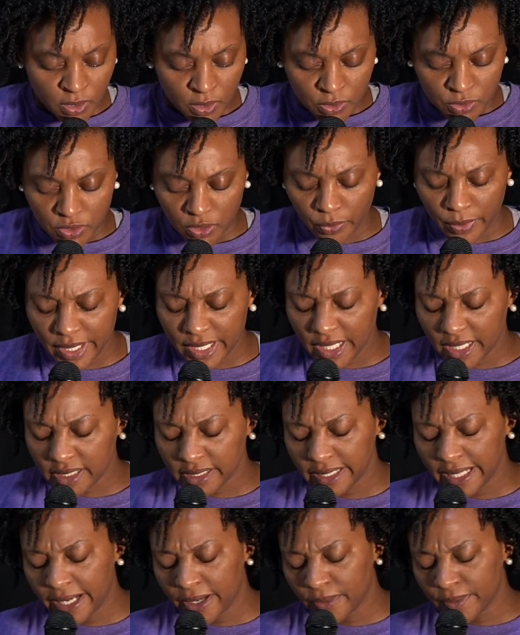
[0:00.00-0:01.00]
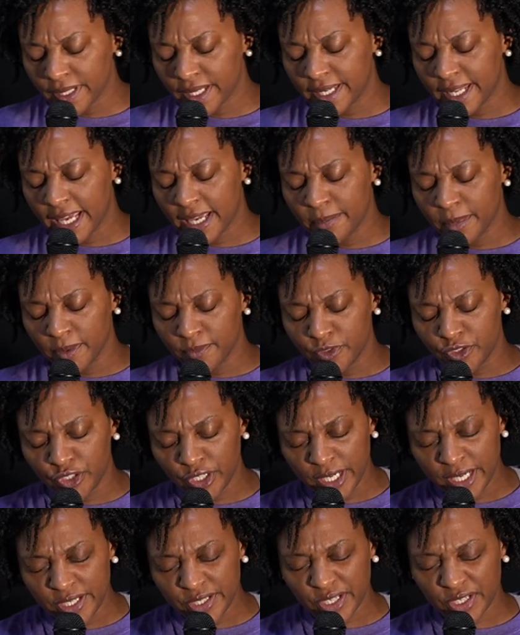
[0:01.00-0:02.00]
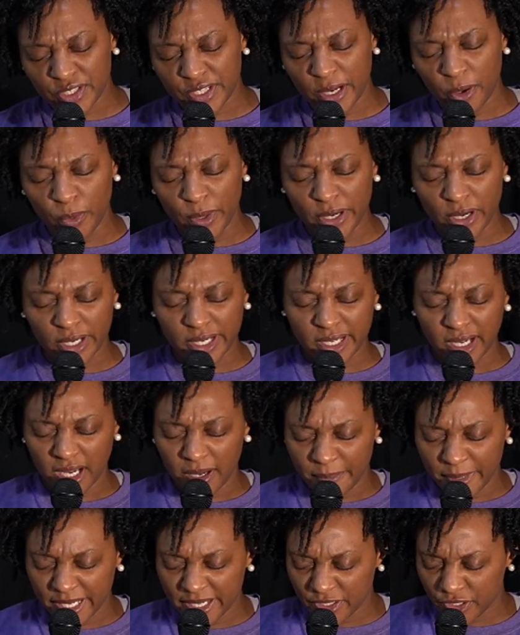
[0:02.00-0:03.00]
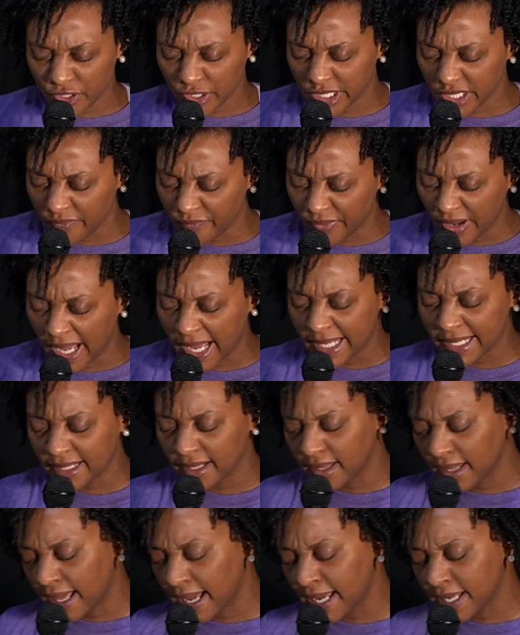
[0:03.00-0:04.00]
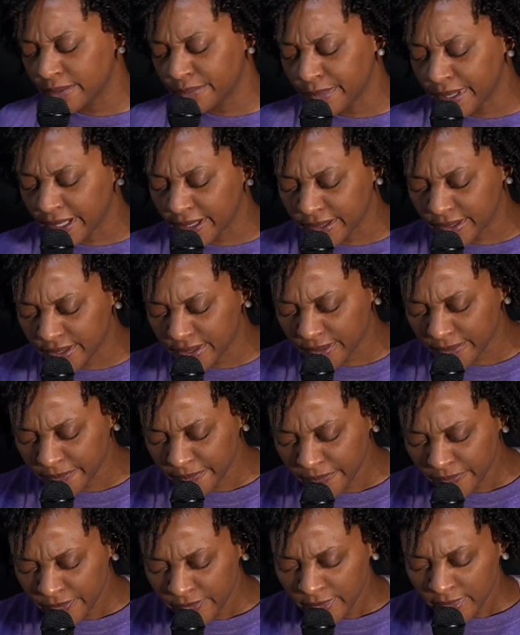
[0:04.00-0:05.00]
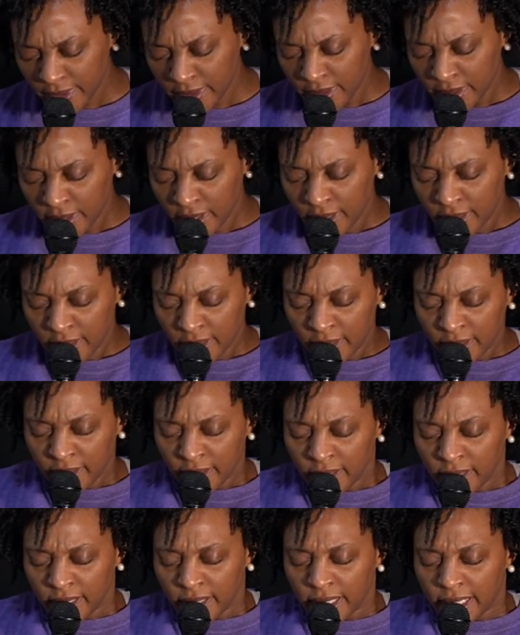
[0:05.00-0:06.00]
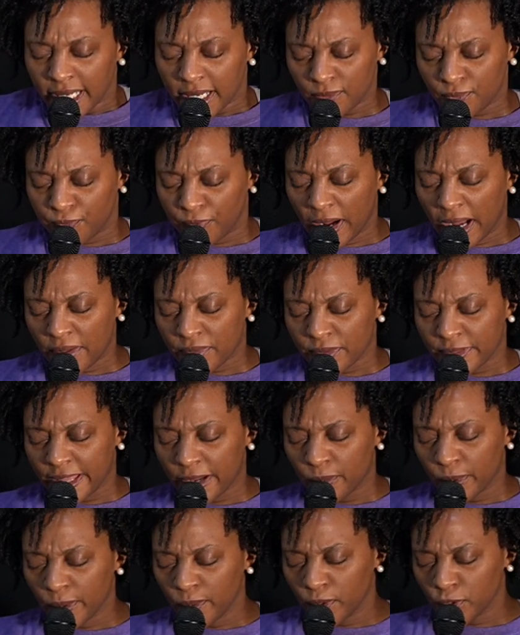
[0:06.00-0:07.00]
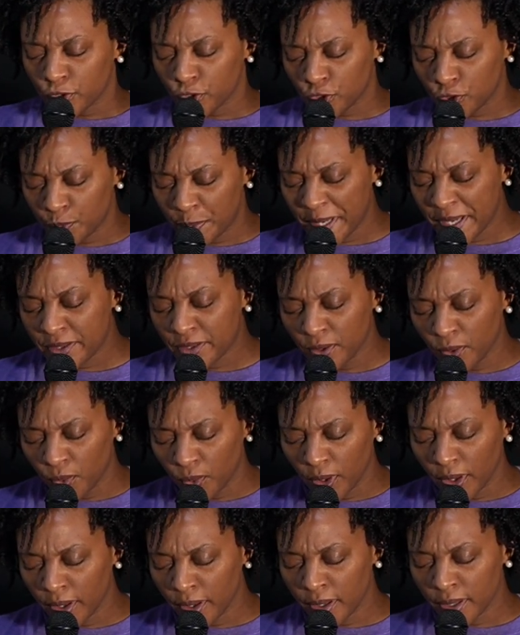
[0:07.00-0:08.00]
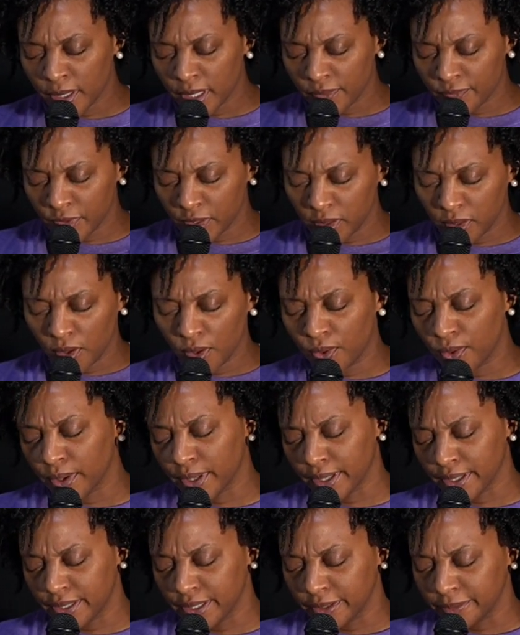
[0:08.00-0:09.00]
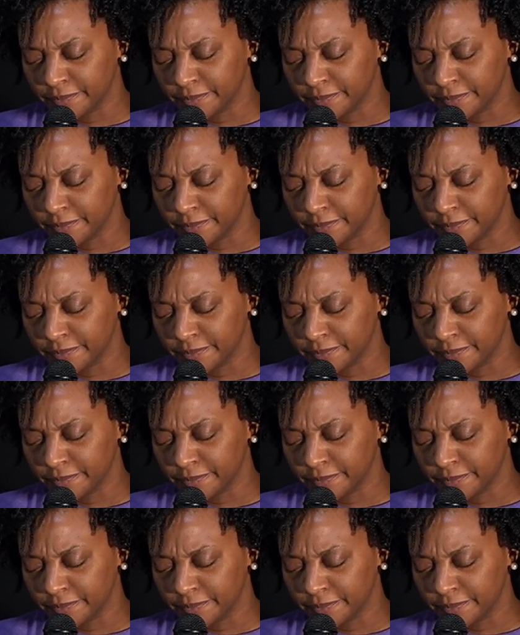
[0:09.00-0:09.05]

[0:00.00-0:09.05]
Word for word: So we declare in the name of Jesus that we are coming into divine alignment. And Father, that we will speak the word of the Lord,